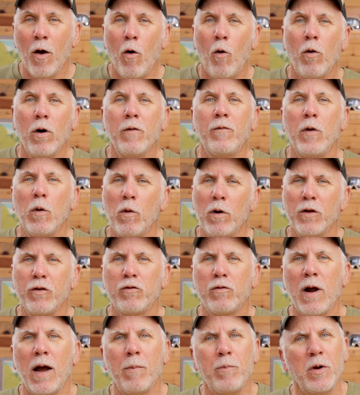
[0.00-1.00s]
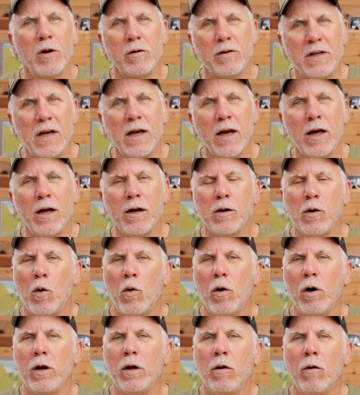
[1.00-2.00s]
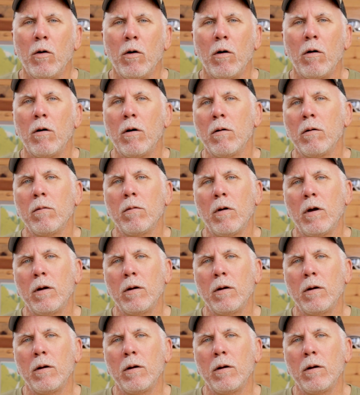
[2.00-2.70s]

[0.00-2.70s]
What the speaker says: or if you want to strap your tent or your